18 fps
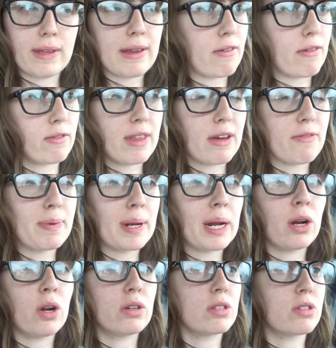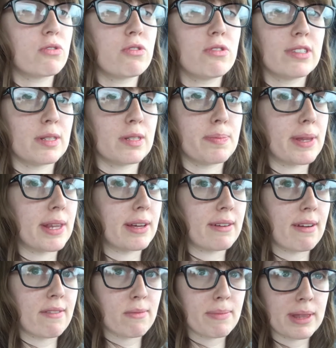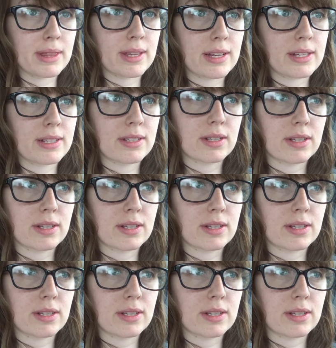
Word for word: They they've been on lots of cruises, but they've never been there. So.